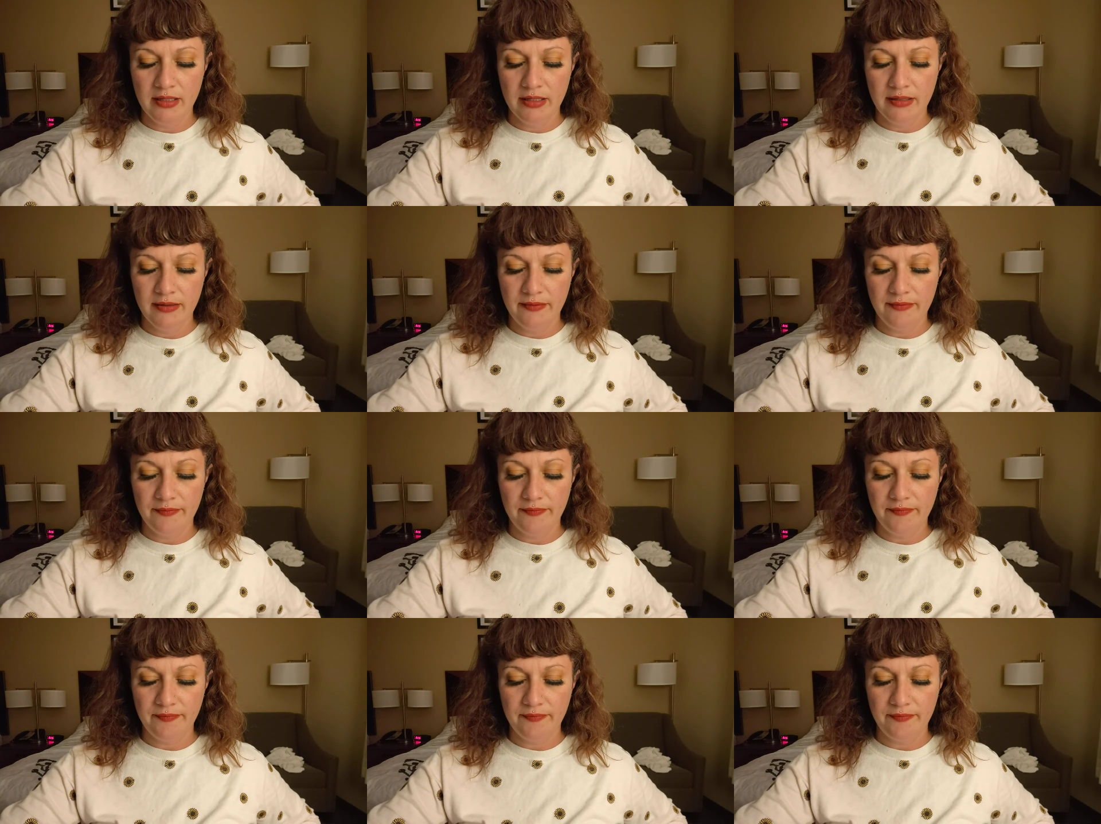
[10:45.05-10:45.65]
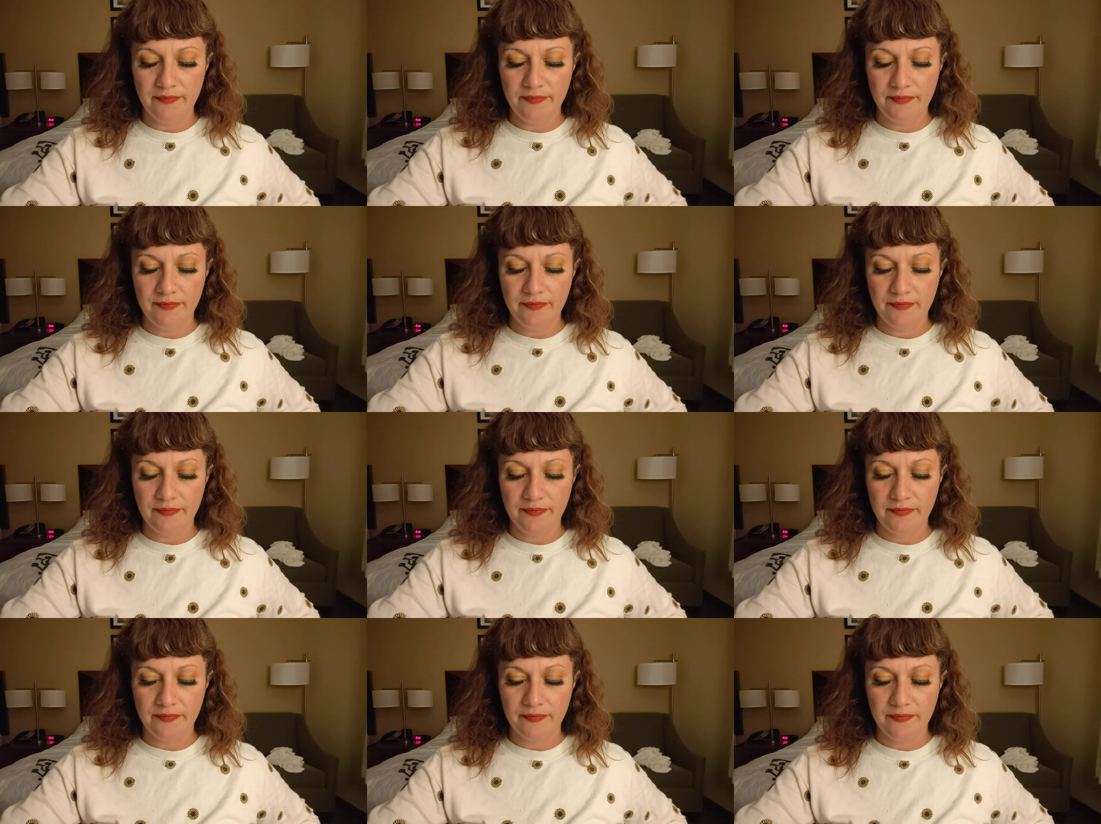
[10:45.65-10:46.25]

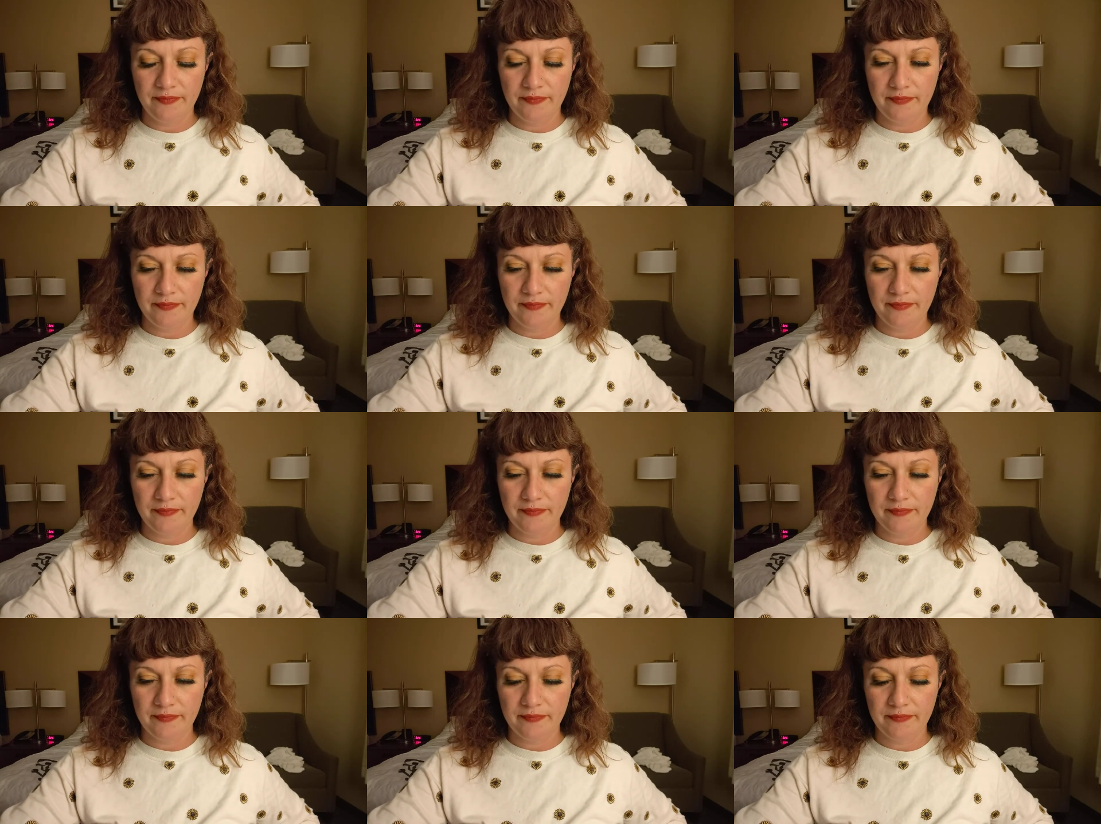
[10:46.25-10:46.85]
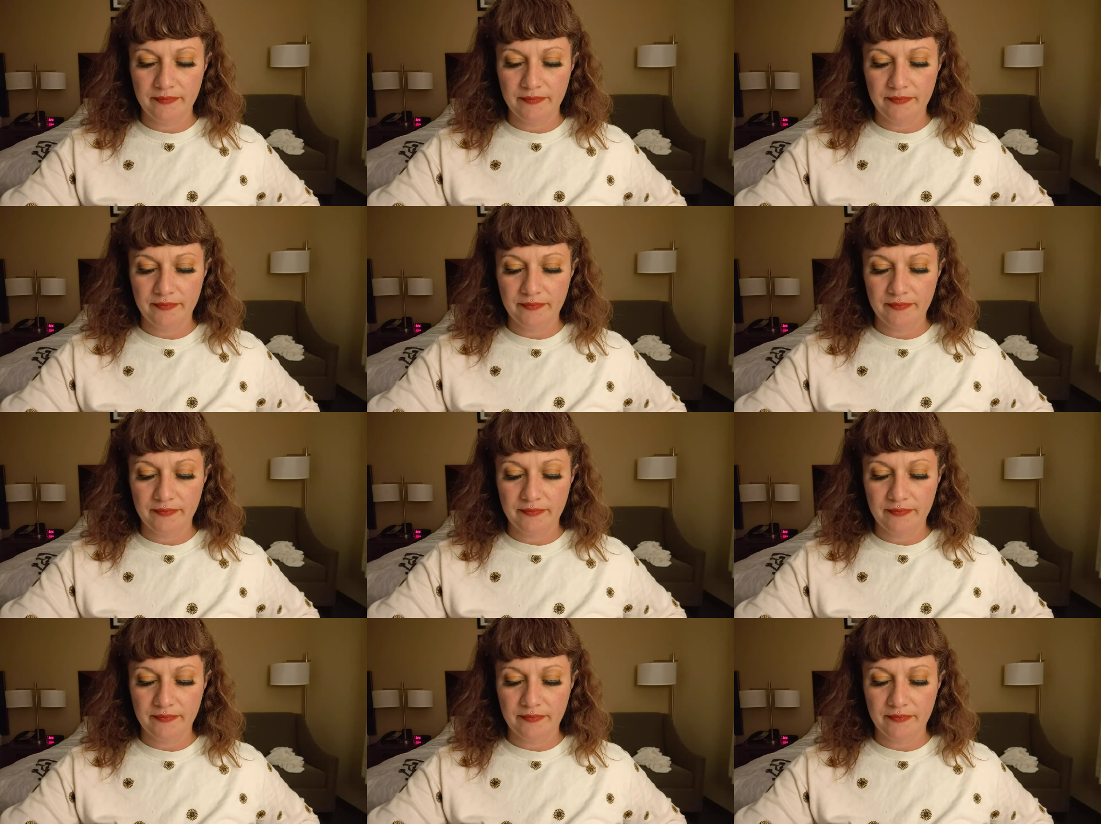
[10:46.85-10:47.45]

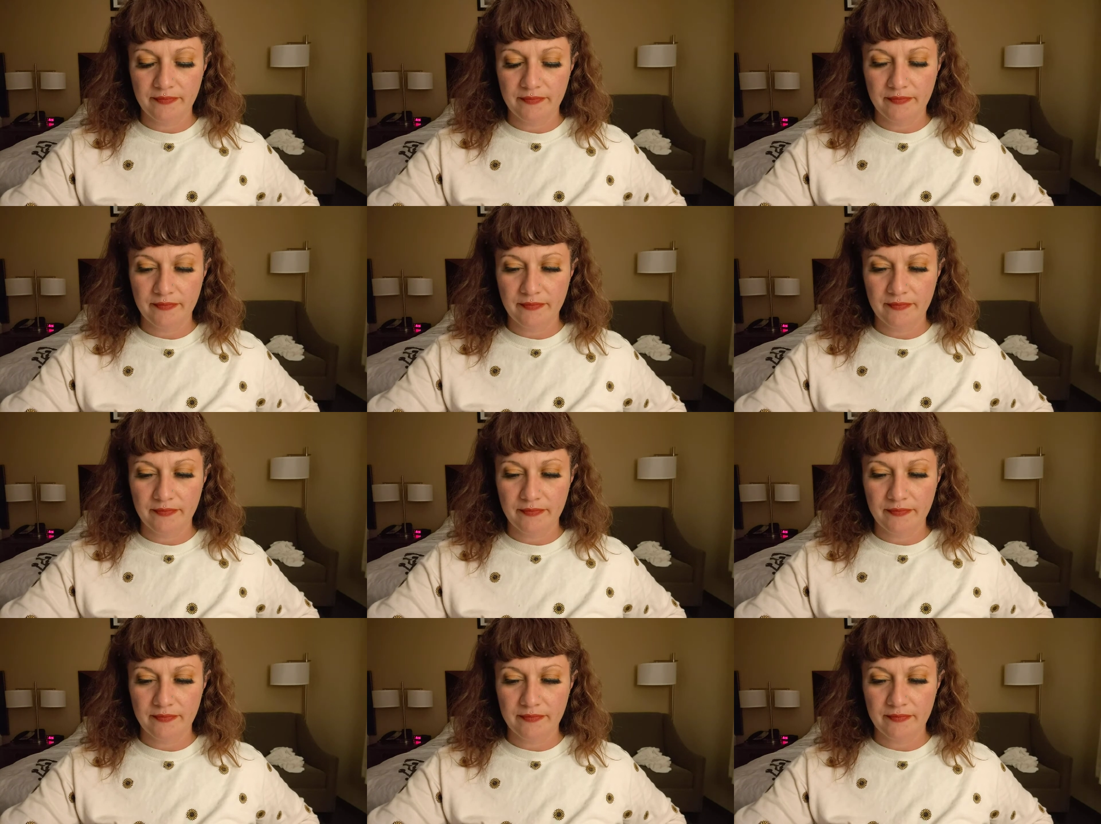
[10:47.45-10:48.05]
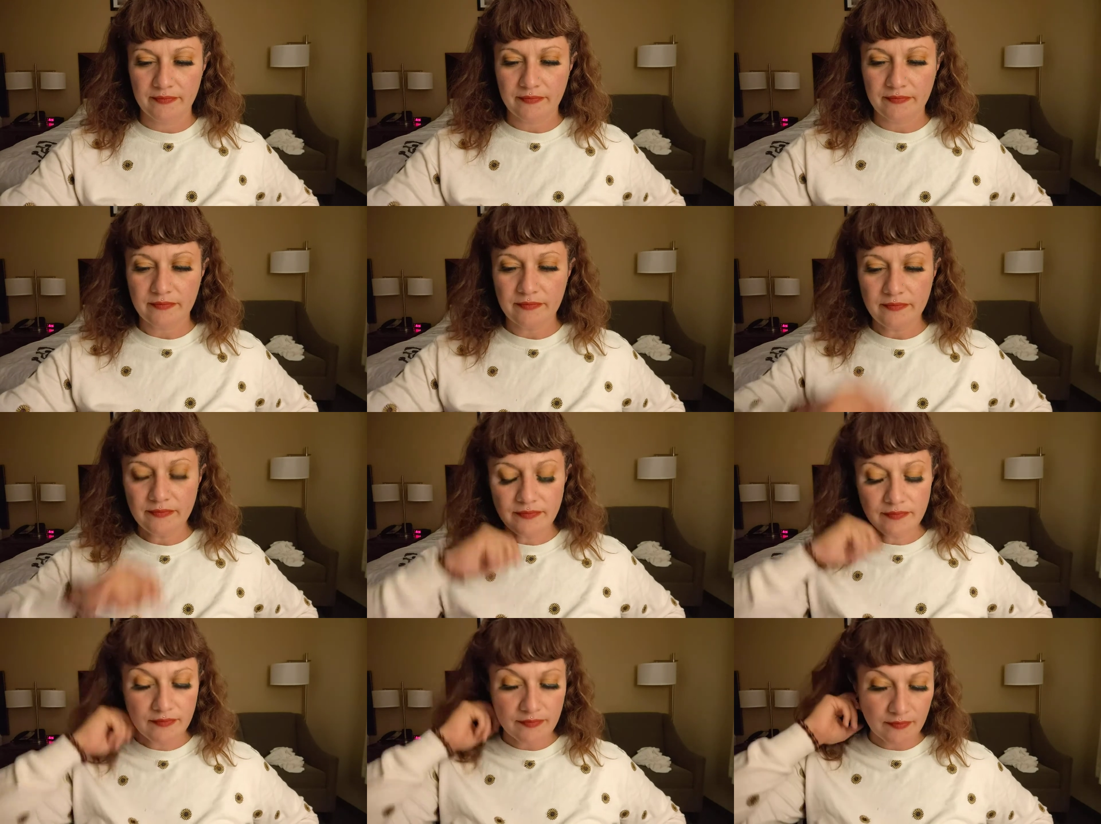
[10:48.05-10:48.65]

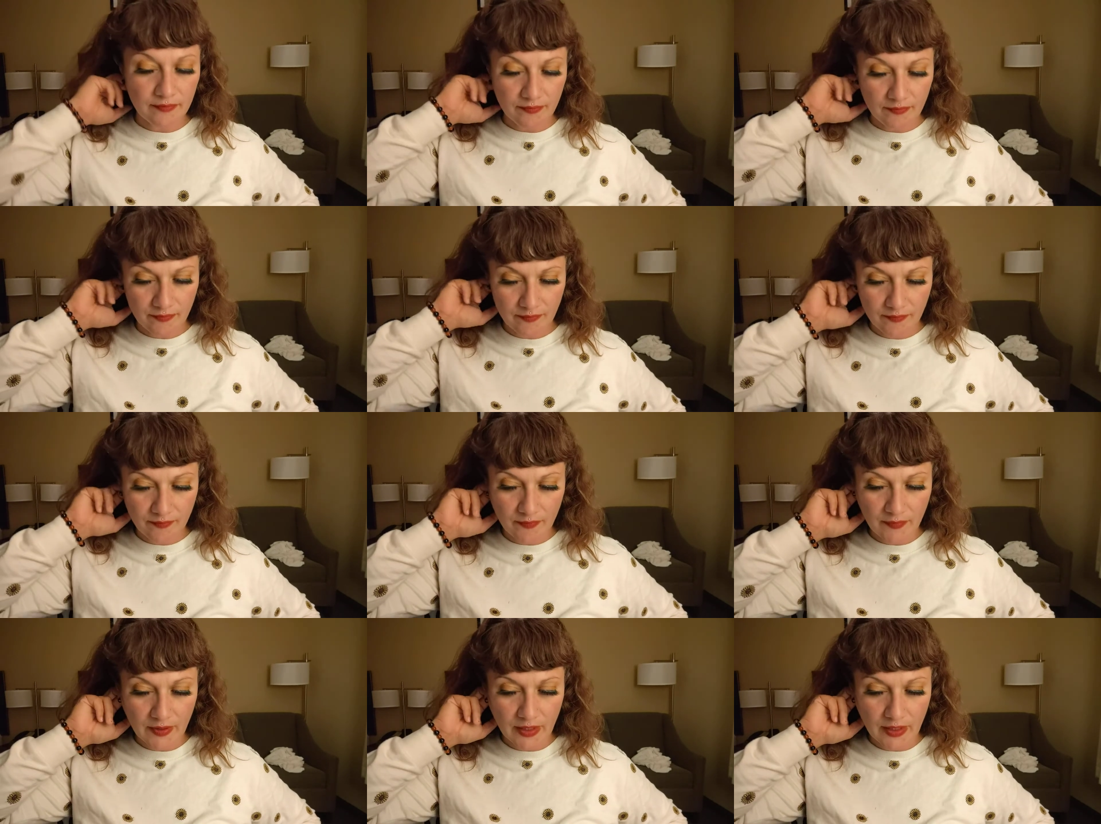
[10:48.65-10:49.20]
No one is speaking in this clip.